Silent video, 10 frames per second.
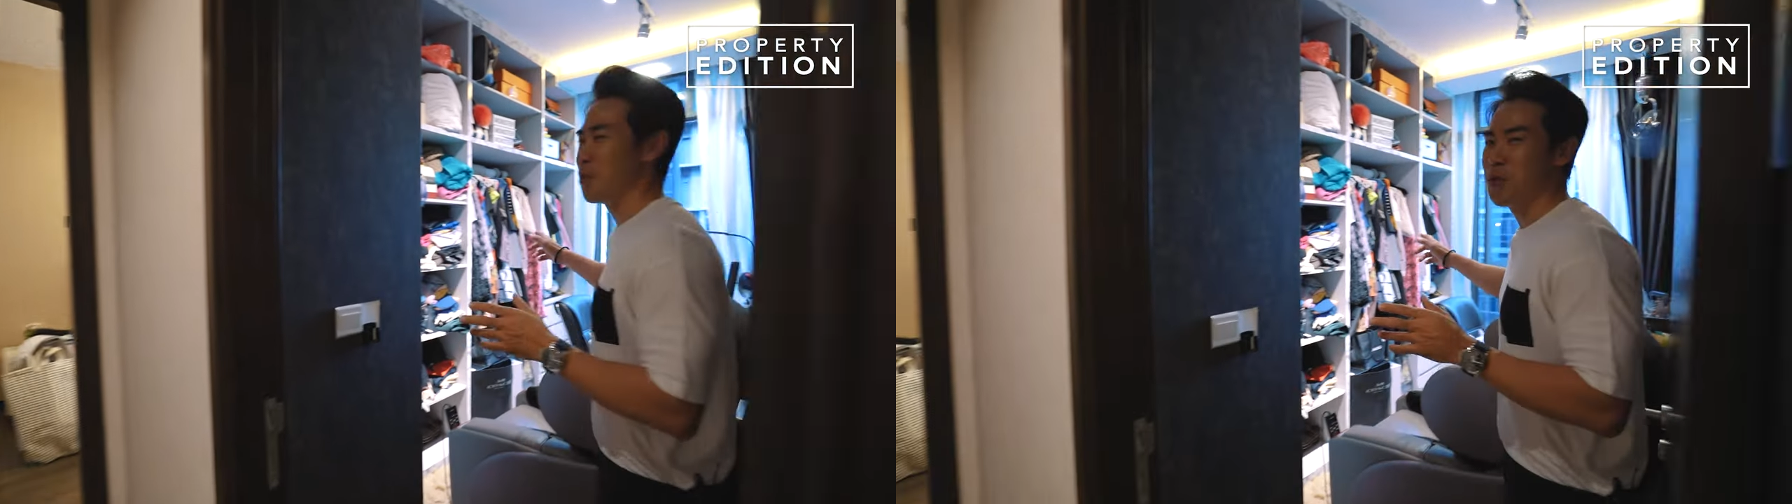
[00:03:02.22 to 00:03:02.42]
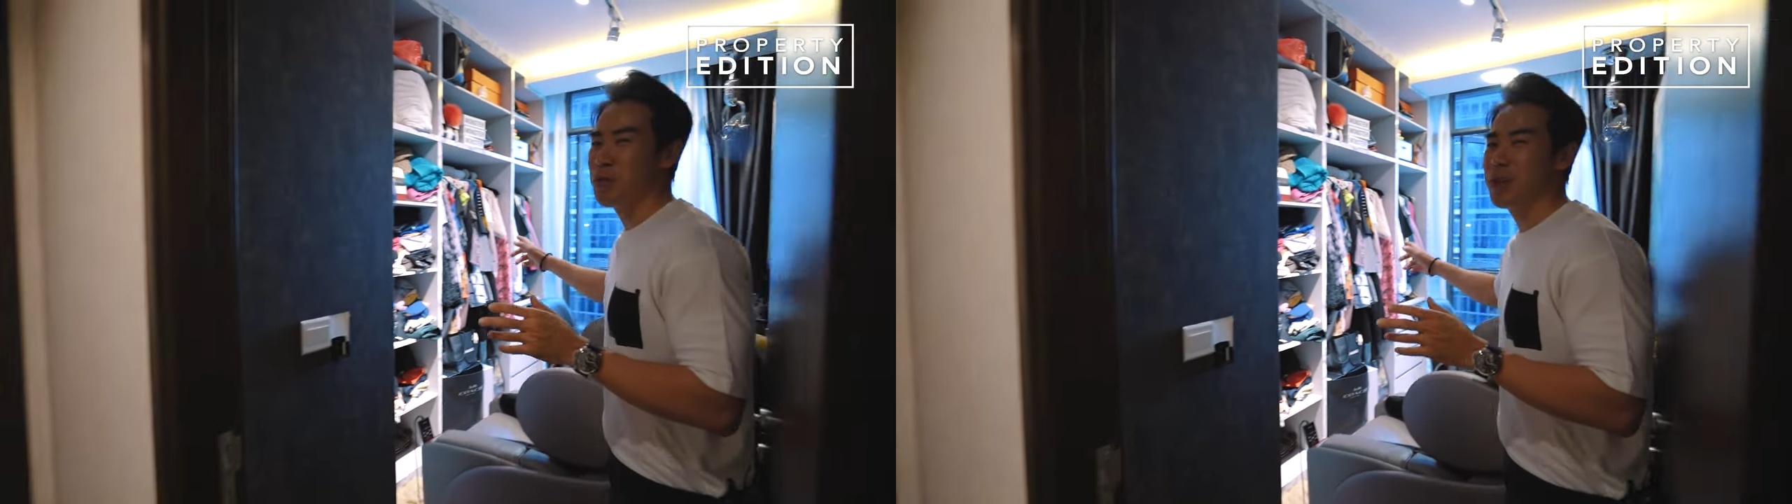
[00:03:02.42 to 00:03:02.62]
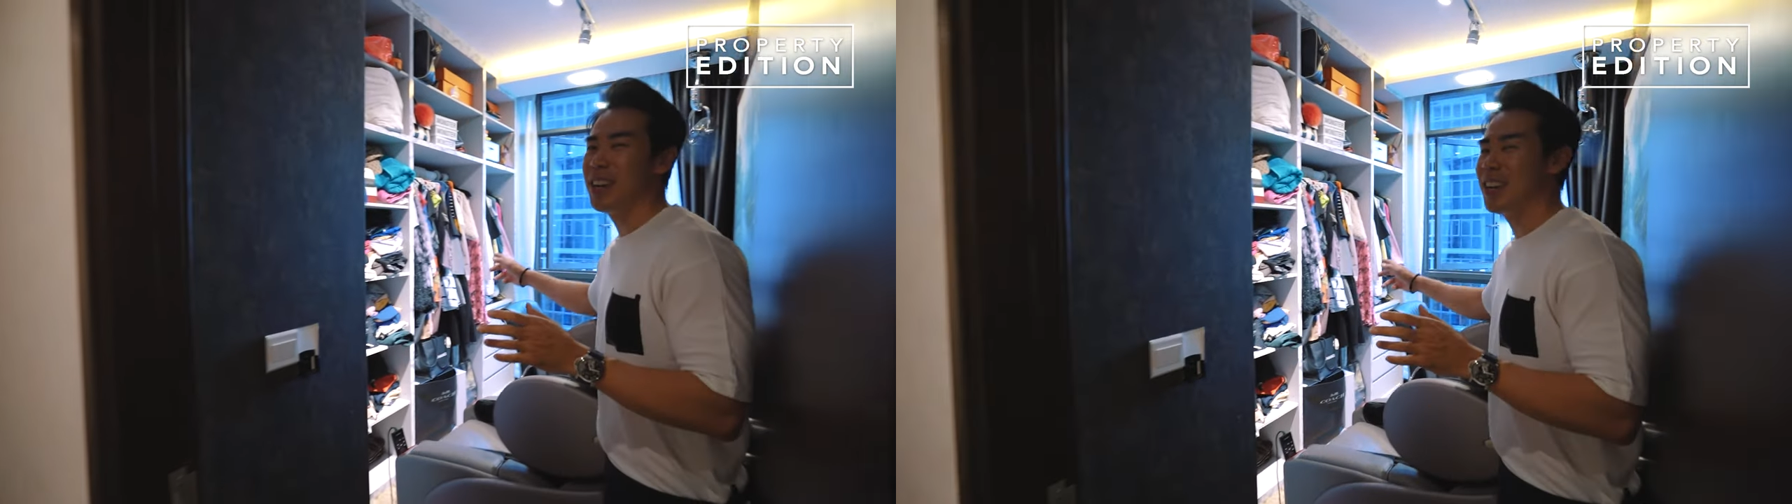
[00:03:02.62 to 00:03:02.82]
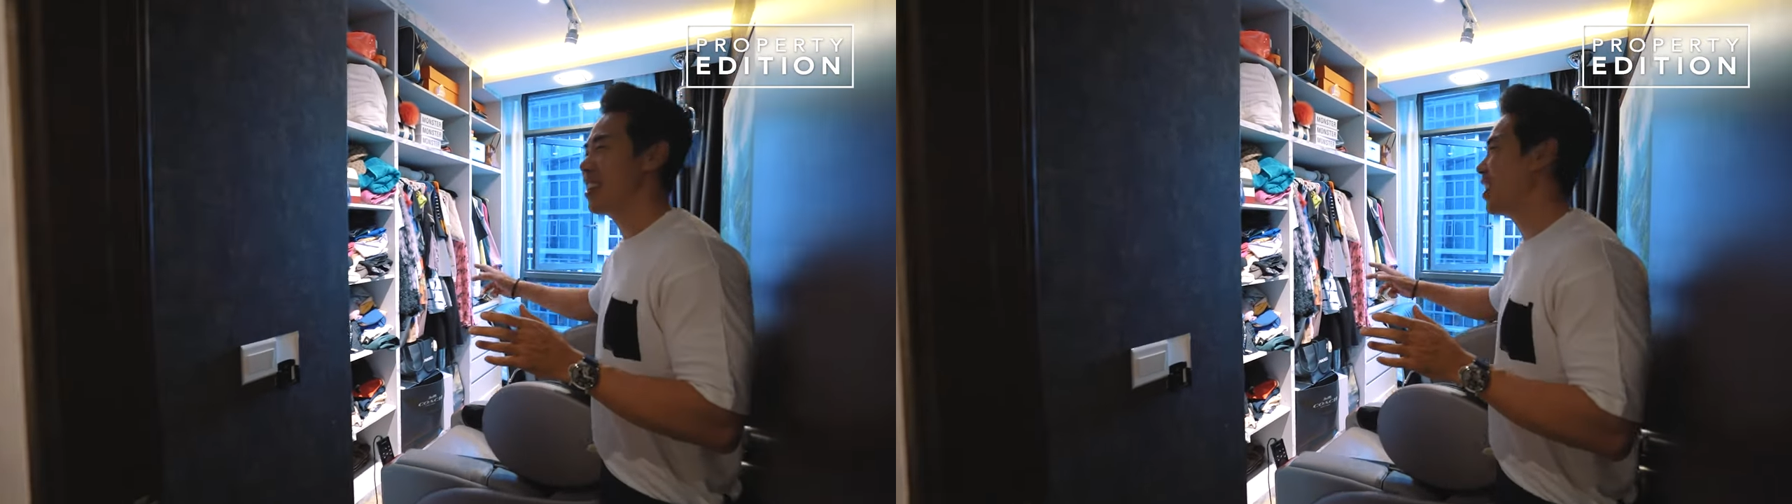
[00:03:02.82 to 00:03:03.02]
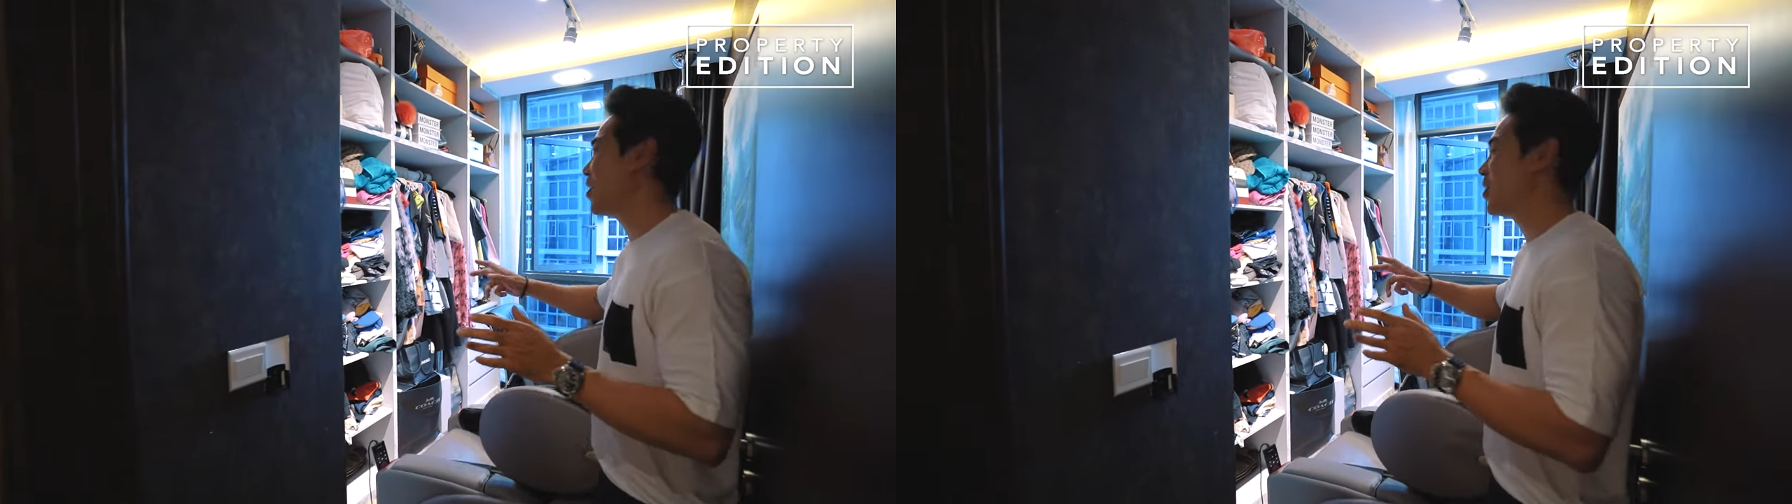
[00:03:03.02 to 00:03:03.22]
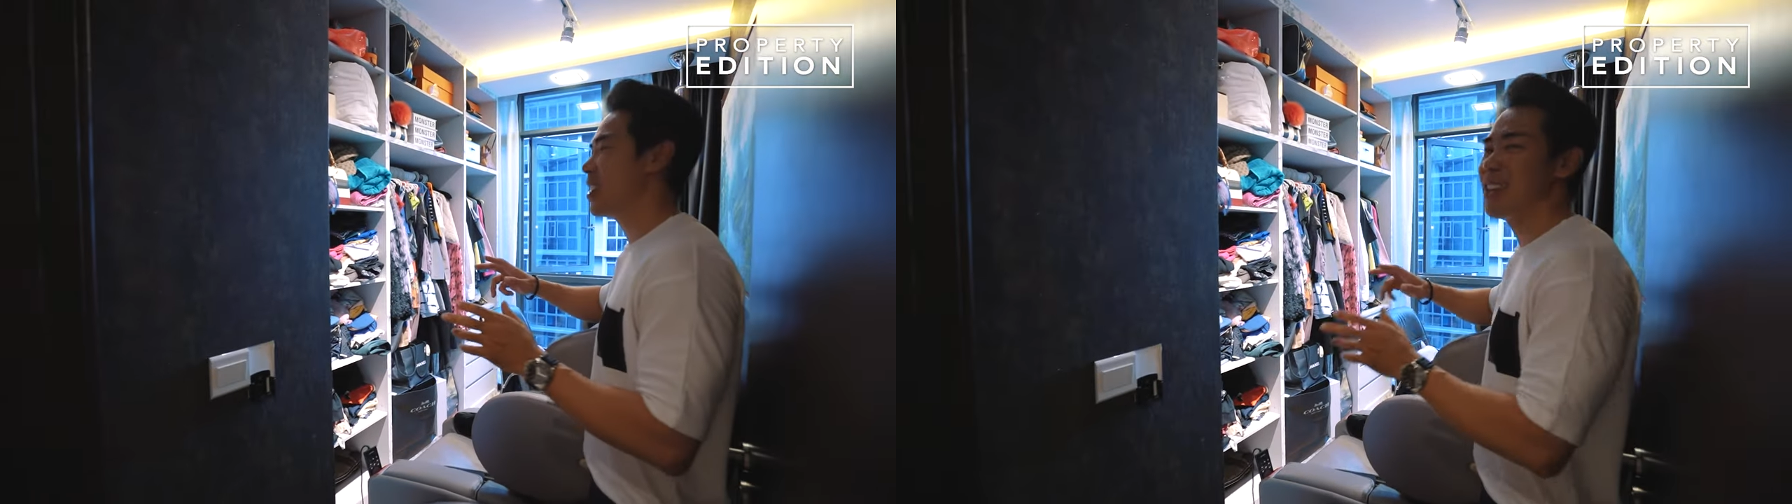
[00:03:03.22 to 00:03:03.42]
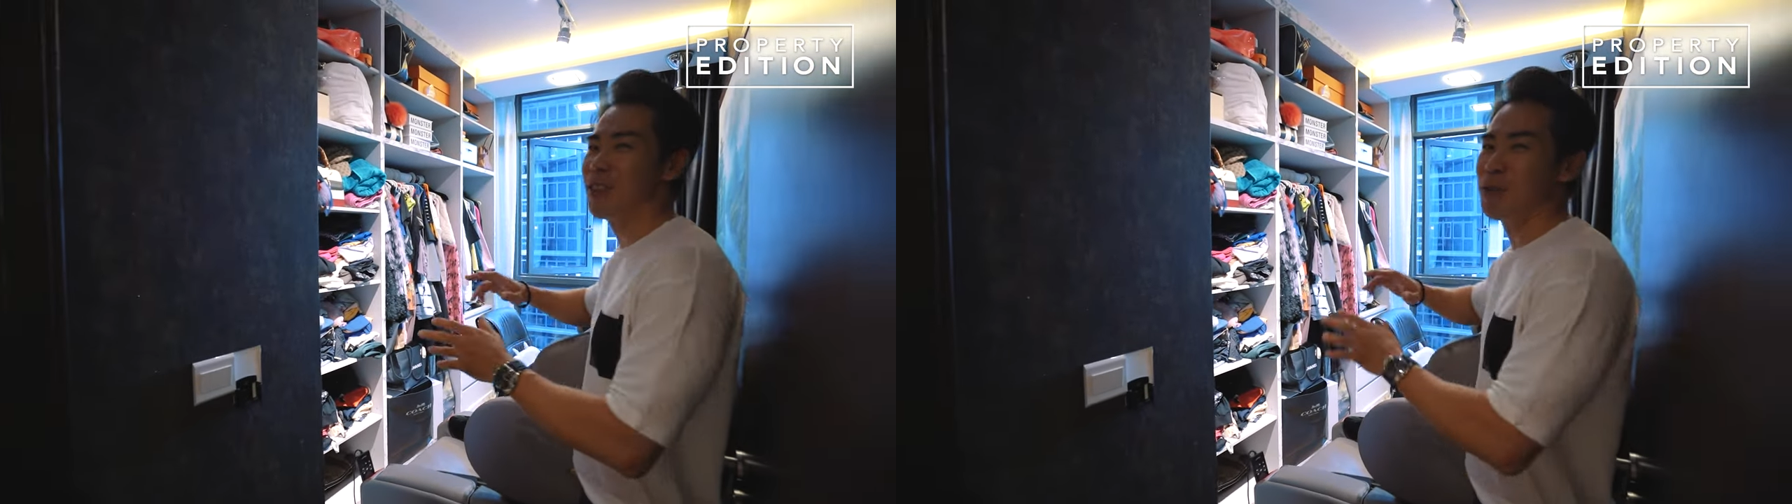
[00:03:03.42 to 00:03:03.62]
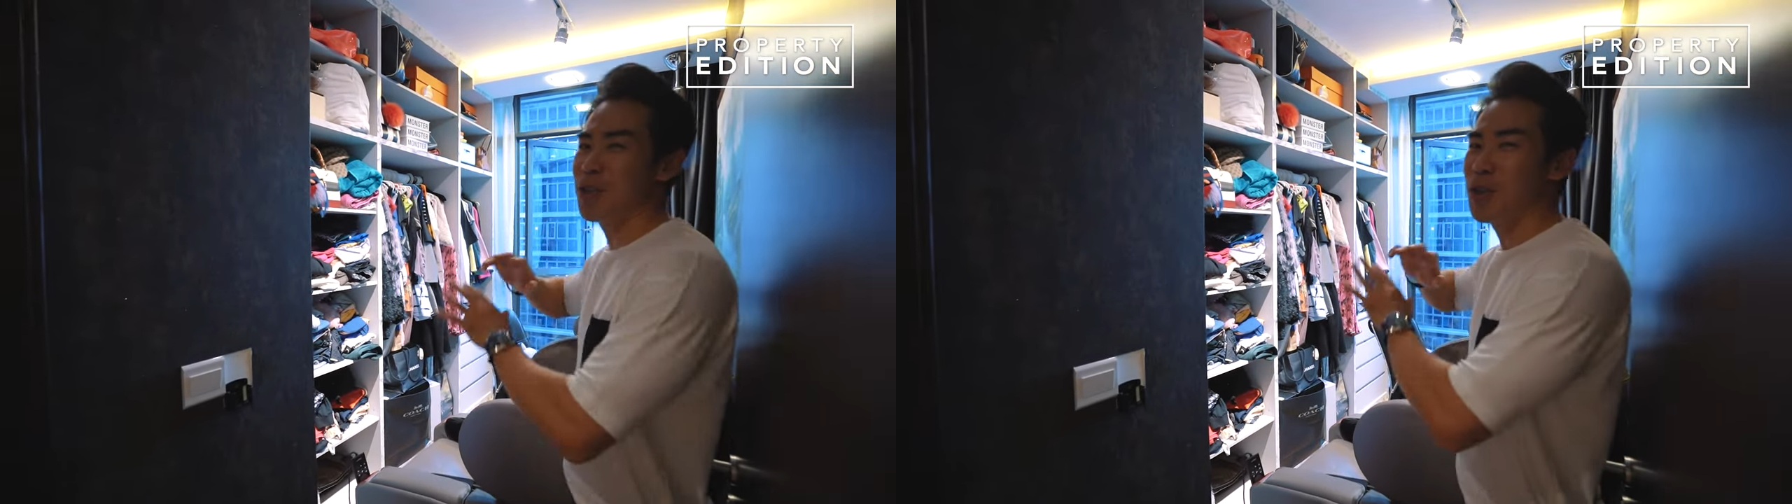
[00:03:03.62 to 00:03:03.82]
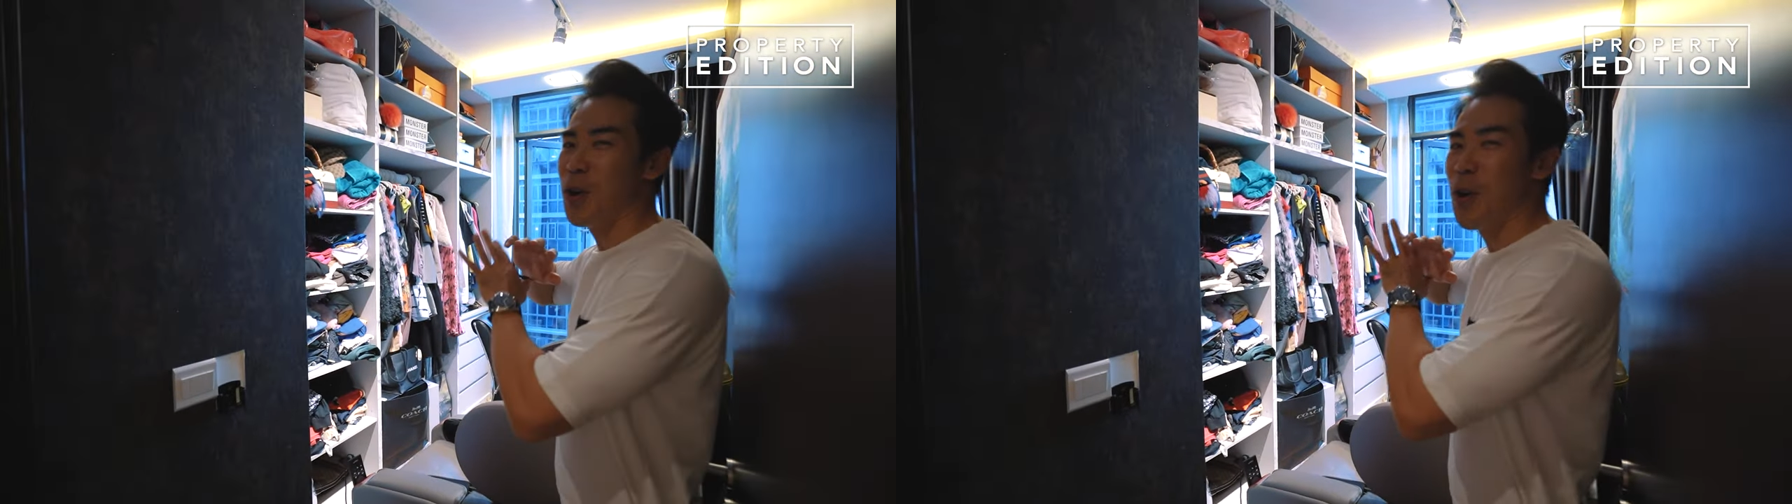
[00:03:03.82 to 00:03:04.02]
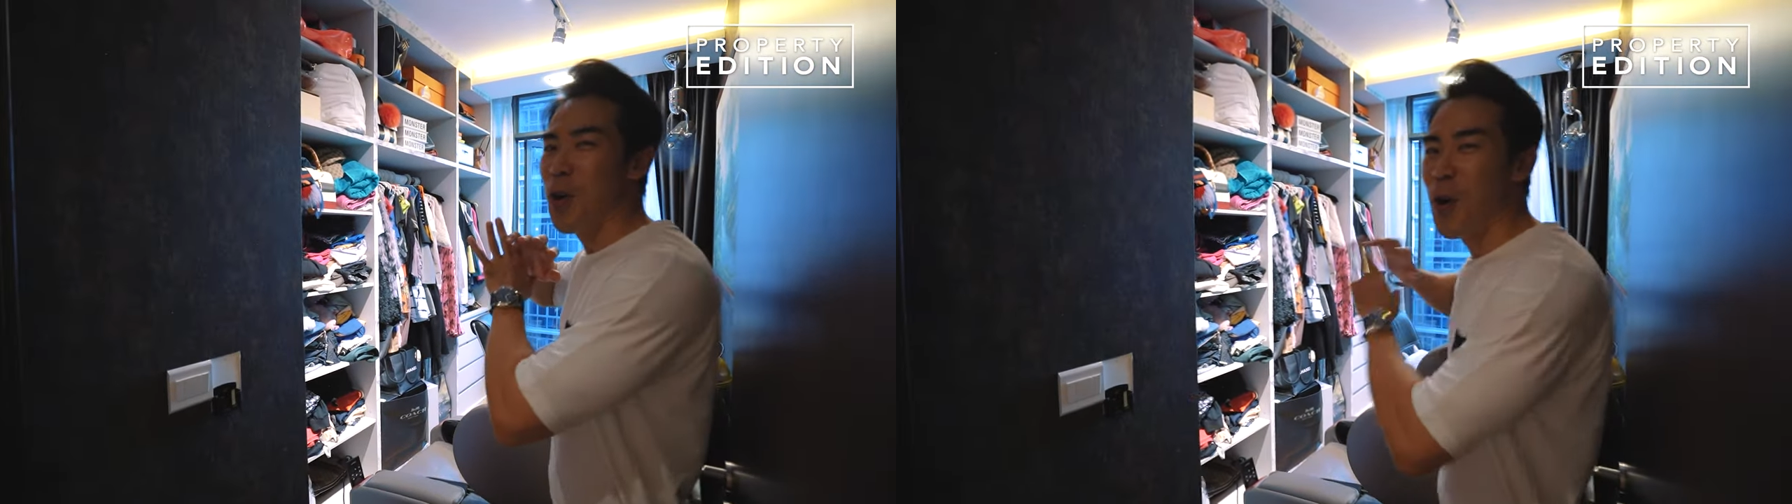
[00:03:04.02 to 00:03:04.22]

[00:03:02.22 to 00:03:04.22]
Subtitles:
room that they are using it to store